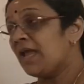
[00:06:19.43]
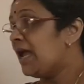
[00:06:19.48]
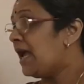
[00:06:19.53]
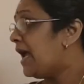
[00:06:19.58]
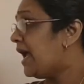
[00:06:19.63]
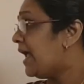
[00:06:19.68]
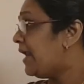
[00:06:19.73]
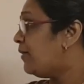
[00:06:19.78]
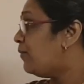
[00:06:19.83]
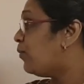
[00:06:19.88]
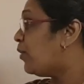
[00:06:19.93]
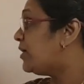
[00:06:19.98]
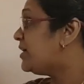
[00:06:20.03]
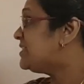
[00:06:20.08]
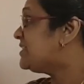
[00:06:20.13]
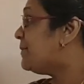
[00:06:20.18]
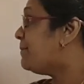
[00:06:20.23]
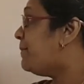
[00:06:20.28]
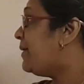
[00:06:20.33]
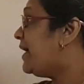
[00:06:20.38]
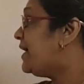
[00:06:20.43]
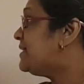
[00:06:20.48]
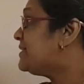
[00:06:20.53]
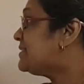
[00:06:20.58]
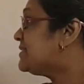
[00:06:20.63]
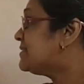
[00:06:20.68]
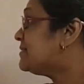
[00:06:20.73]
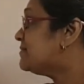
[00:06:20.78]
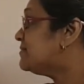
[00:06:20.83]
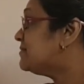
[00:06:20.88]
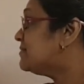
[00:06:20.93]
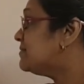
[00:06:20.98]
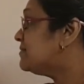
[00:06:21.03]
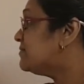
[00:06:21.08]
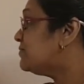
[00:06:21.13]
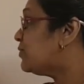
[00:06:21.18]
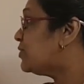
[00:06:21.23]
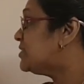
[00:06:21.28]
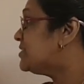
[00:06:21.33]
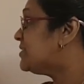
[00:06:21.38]
And what is the base?
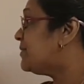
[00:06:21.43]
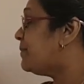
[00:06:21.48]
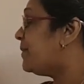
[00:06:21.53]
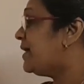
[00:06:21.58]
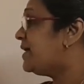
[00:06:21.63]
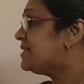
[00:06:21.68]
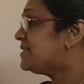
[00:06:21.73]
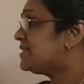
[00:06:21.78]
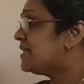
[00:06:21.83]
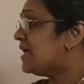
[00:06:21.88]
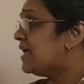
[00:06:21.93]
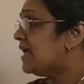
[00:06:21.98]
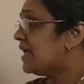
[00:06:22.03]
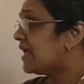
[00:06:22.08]
What is the base?